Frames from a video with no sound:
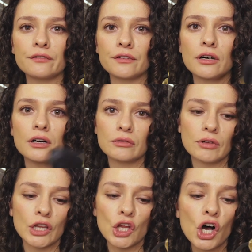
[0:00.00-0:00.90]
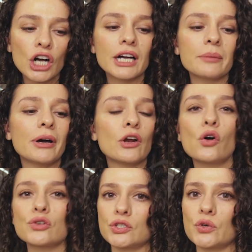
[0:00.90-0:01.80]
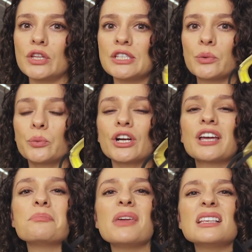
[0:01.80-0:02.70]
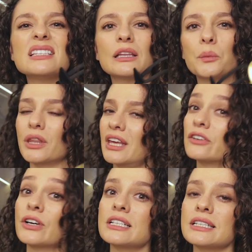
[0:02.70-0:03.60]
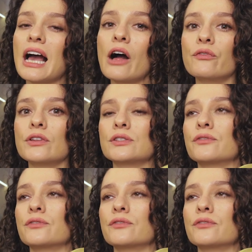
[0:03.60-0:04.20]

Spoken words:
of look, but also these would work amazing with a crazy outfit.